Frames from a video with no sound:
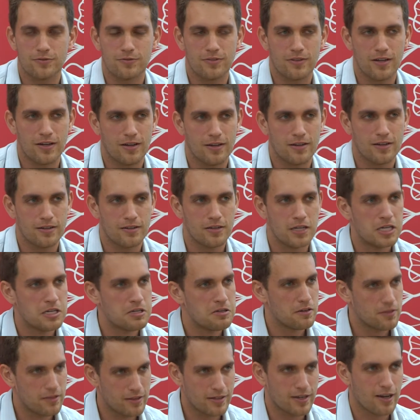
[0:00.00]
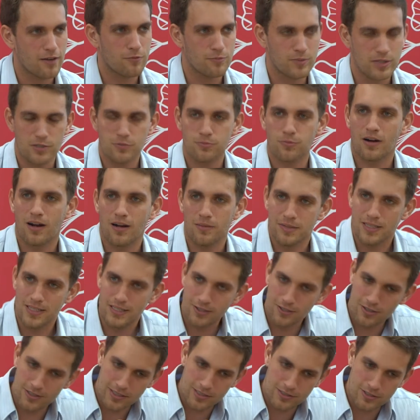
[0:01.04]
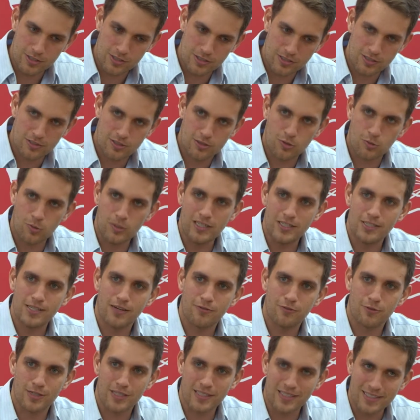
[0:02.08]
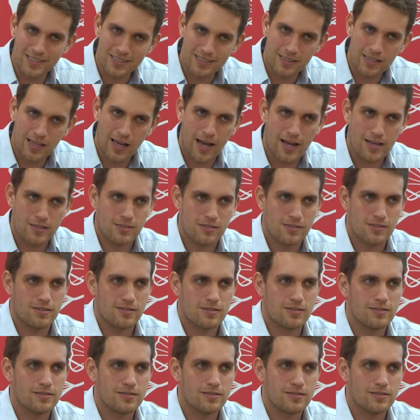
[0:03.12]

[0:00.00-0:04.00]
Uh, the government is probably looking just to squeeze every last